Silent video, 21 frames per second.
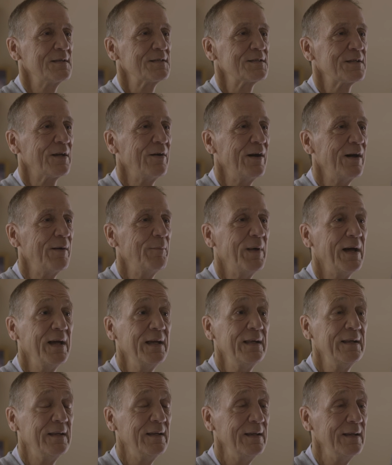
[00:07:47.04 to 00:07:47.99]
So our
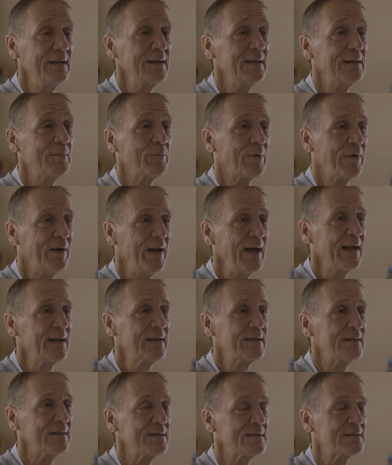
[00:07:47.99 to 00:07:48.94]
main healing
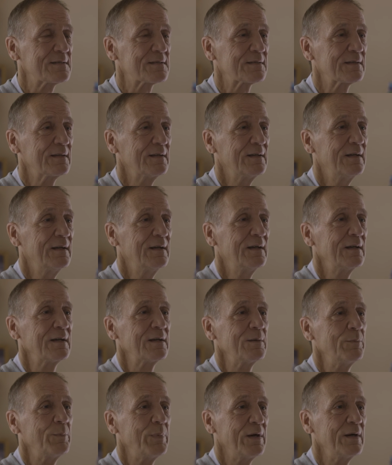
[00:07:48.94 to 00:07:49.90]
practice
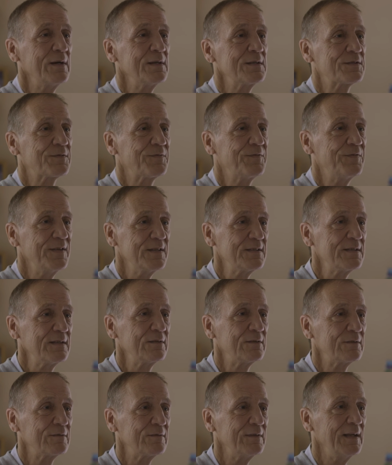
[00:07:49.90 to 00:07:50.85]
combines
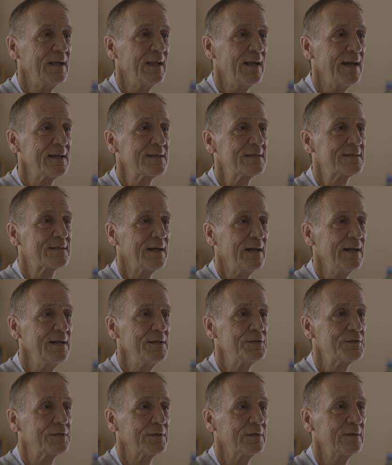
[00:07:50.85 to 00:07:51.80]
physical
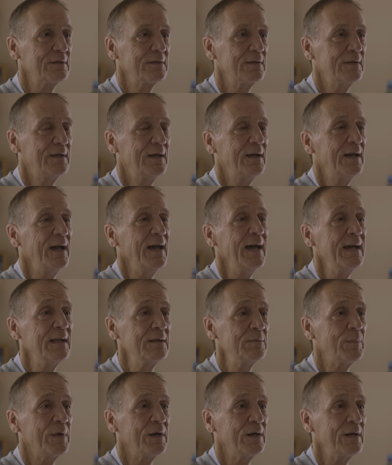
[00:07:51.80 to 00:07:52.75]
relaxation
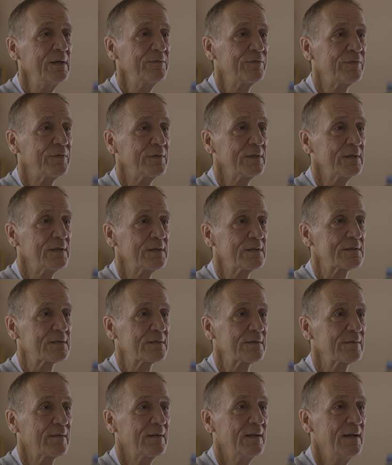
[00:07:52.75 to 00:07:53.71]
and
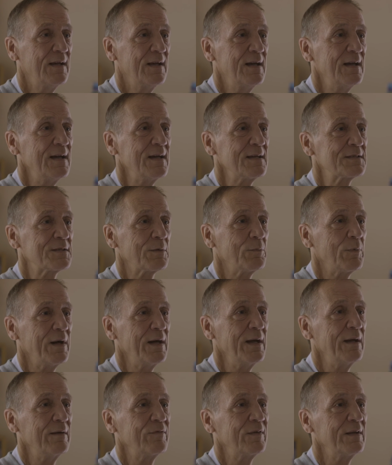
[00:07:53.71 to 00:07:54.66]
mindfulness as a
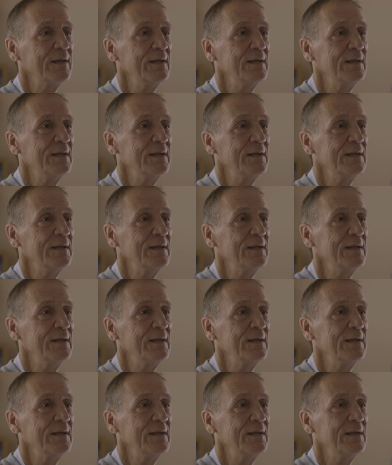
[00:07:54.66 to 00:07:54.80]
way of